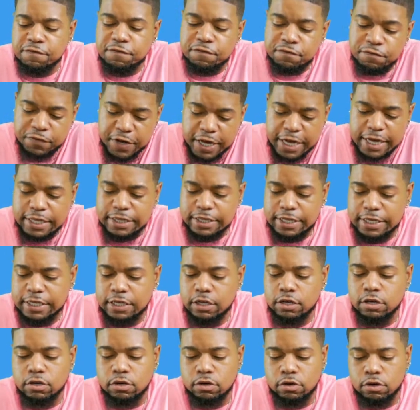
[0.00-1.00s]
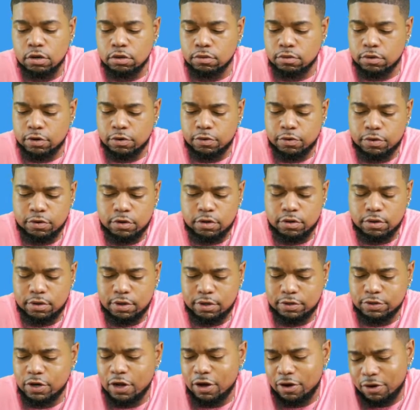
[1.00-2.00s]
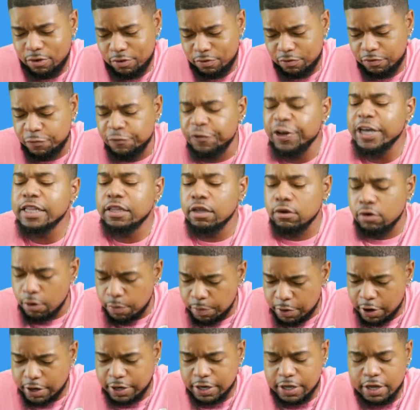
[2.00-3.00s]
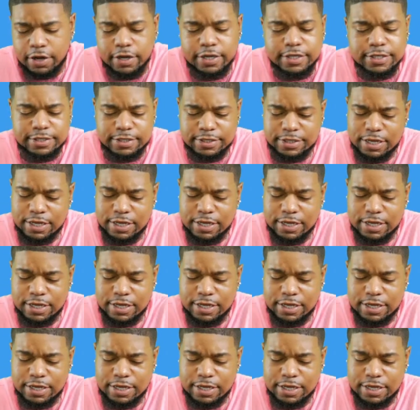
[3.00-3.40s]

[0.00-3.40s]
Falynn Guobadia and